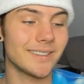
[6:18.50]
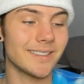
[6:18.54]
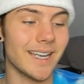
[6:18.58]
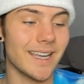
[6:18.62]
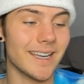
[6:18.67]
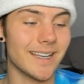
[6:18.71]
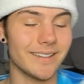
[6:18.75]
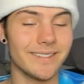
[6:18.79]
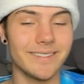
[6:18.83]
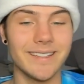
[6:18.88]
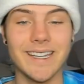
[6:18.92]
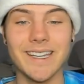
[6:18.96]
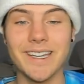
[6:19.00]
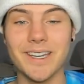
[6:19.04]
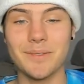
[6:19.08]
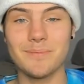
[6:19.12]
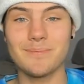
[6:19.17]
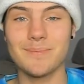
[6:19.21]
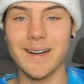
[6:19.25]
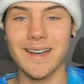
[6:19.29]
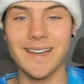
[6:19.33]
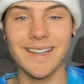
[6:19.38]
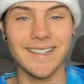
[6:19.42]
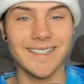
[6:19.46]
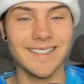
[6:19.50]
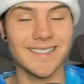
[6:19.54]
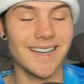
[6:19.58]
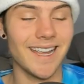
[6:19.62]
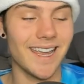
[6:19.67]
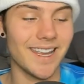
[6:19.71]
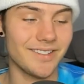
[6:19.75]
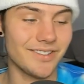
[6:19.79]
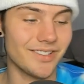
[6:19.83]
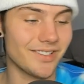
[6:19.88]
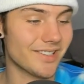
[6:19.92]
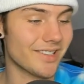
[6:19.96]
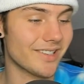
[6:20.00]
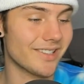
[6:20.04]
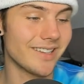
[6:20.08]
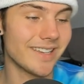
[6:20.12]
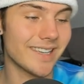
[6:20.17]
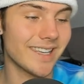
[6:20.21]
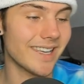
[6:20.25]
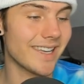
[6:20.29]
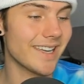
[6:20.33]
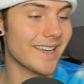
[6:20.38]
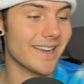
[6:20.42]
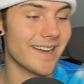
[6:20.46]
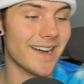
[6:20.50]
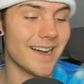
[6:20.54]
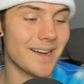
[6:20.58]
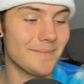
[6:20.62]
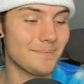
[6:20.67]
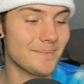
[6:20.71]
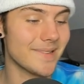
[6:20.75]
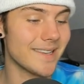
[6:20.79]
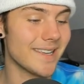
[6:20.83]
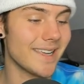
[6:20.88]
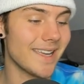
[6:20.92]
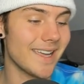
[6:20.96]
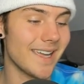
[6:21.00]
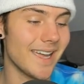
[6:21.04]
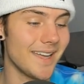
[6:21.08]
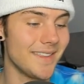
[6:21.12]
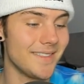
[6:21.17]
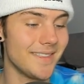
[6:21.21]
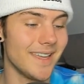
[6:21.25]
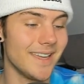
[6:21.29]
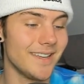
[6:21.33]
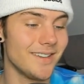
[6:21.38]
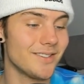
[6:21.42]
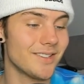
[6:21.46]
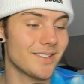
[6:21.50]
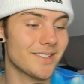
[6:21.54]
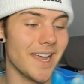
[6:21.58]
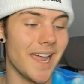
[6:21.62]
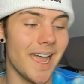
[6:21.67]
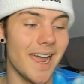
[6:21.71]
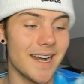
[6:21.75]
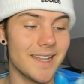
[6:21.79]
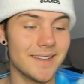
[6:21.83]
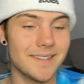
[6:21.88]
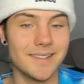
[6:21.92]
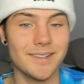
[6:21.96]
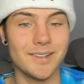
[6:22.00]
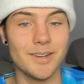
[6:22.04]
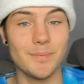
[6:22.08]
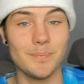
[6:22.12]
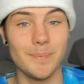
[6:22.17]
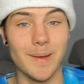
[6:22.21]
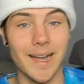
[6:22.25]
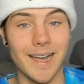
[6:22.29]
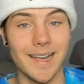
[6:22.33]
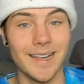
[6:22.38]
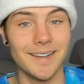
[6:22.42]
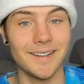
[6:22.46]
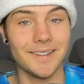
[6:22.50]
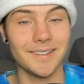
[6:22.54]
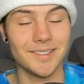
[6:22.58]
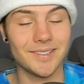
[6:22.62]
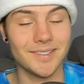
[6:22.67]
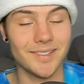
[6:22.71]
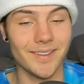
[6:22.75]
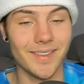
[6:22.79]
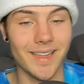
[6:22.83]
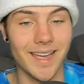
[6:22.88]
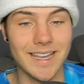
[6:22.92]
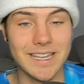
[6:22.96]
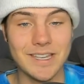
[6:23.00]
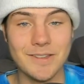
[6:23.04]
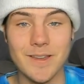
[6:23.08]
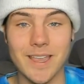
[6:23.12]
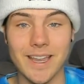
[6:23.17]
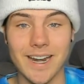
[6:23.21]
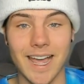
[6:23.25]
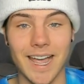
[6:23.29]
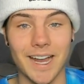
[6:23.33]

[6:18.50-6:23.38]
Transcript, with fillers: like link button, and just click it, copy it, and then just add it to your bio so that you can